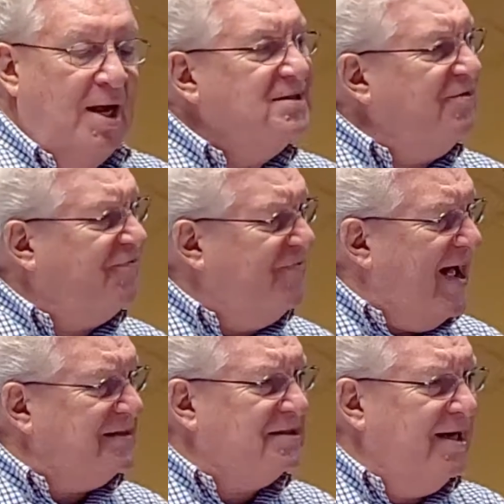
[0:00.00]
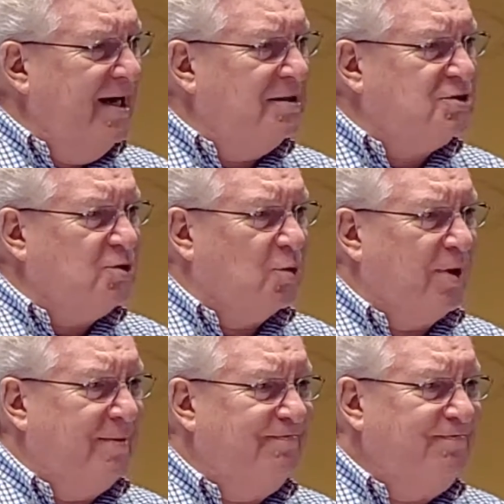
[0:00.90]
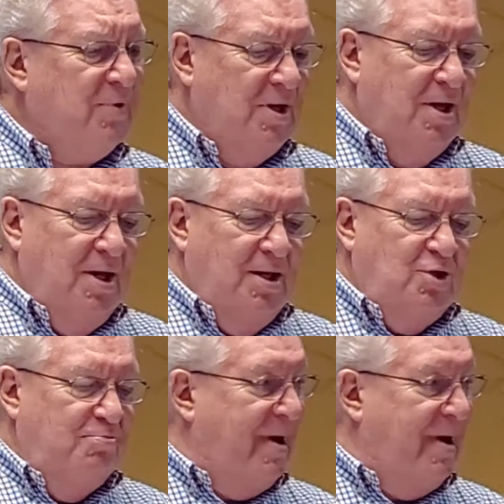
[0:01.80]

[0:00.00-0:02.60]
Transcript: It's a fascinating story. You